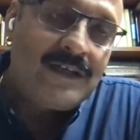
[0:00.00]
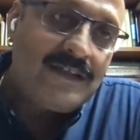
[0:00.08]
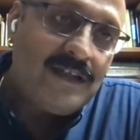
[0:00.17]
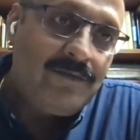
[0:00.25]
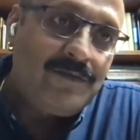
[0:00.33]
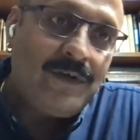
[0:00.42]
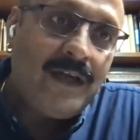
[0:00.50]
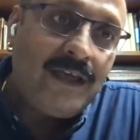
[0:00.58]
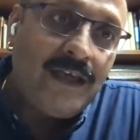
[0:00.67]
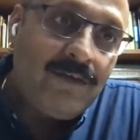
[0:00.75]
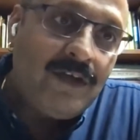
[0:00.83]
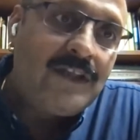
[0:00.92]
itself to really
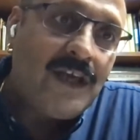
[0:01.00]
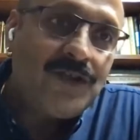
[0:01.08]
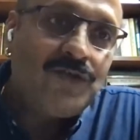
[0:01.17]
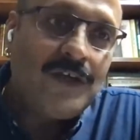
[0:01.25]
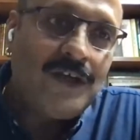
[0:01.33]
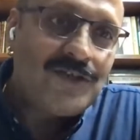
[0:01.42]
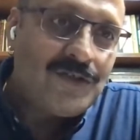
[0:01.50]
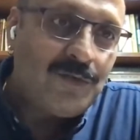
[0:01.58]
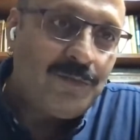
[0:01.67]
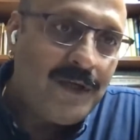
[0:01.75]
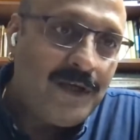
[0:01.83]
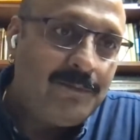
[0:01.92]
giving the education
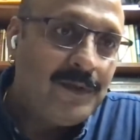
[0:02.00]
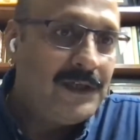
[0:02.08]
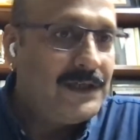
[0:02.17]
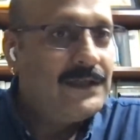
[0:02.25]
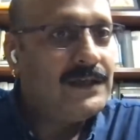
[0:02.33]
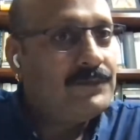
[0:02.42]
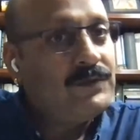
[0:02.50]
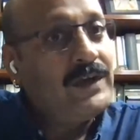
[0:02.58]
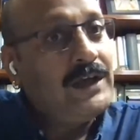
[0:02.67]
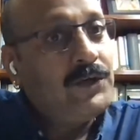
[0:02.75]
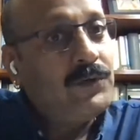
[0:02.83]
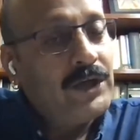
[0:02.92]
to people in terms of
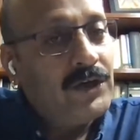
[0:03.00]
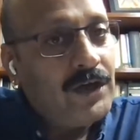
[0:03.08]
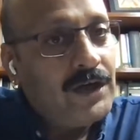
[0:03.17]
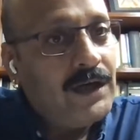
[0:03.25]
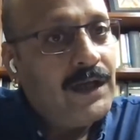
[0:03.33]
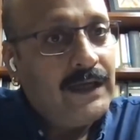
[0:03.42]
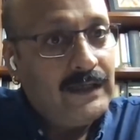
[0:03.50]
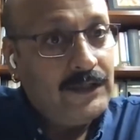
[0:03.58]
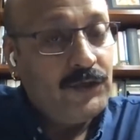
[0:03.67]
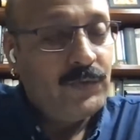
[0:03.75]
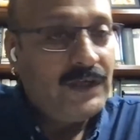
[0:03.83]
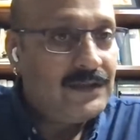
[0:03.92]
really going online
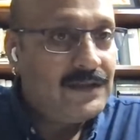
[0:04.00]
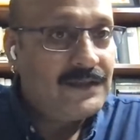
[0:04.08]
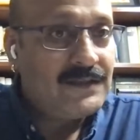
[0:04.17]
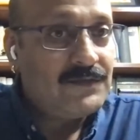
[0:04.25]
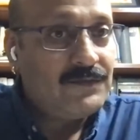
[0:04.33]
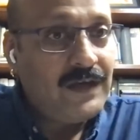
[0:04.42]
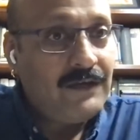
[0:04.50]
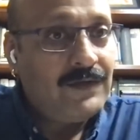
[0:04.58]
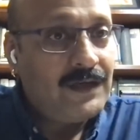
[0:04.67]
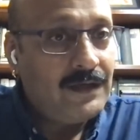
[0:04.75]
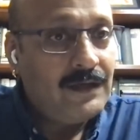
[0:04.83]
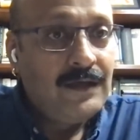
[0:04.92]
and doing things is very,
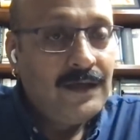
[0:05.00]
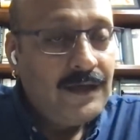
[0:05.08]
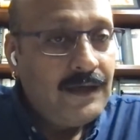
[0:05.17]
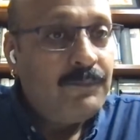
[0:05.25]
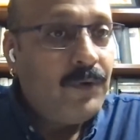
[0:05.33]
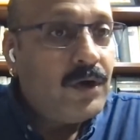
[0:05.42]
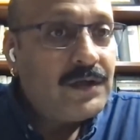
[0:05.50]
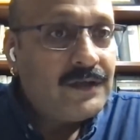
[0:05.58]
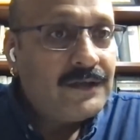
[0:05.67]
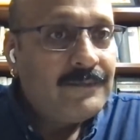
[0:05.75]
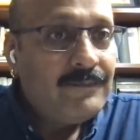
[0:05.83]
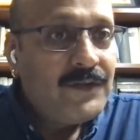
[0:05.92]
very
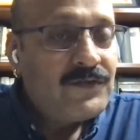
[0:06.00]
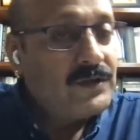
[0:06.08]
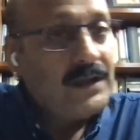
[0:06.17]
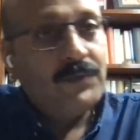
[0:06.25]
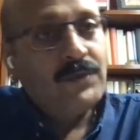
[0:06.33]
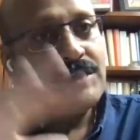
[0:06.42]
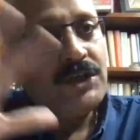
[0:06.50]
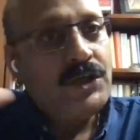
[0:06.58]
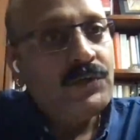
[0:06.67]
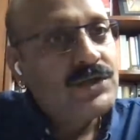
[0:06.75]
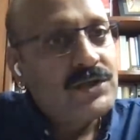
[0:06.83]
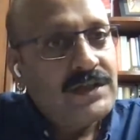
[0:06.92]
important. So there was a
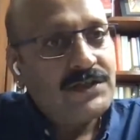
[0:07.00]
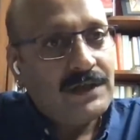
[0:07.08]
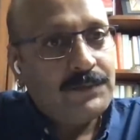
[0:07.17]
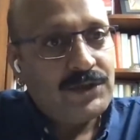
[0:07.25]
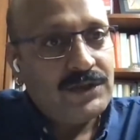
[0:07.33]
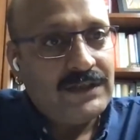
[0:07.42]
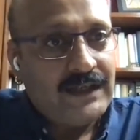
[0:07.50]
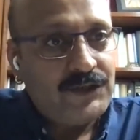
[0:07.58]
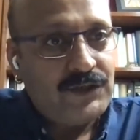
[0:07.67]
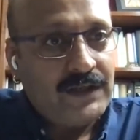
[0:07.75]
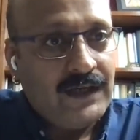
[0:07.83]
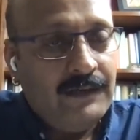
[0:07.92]
huge disruption that
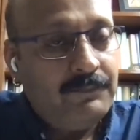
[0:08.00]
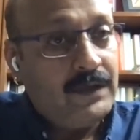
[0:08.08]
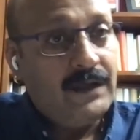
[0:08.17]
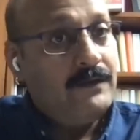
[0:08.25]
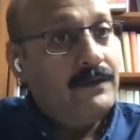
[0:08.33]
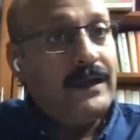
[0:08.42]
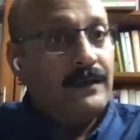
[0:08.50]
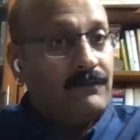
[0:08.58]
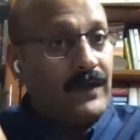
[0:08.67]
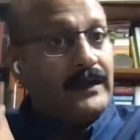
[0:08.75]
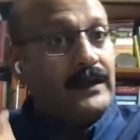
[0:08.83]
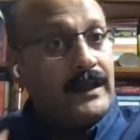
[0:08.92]
actually happened. In
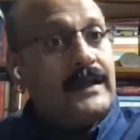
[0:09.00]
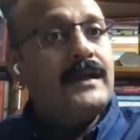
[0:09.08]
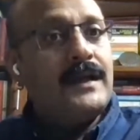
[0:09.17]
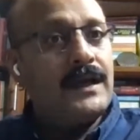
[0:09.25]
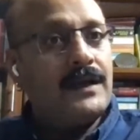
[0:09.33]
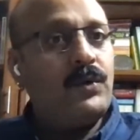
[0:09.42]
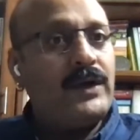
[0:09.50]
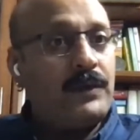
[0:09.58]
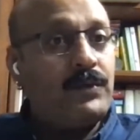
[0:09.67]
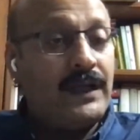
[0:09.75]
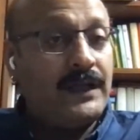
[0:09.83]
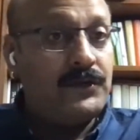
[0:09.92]
fact, in India, what I
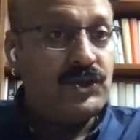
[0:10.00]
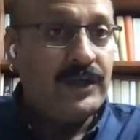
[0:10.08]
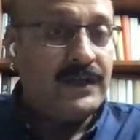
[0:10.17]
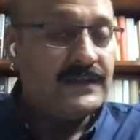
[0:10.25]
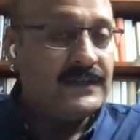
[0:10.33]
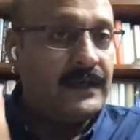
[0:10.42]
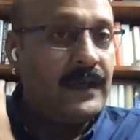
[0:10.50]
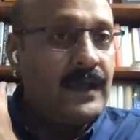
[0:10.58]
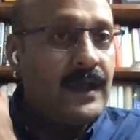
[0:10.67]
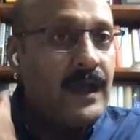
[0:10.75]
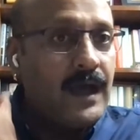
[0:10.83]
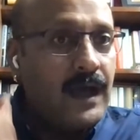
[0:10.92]
would like to share is that
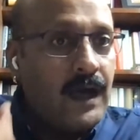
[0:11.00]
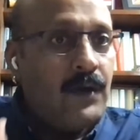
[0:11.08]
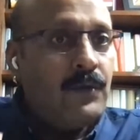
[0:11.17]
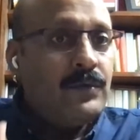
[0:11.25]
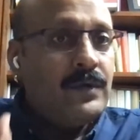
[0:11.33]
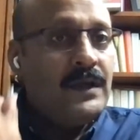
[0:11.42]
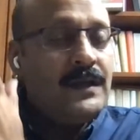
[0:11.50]
how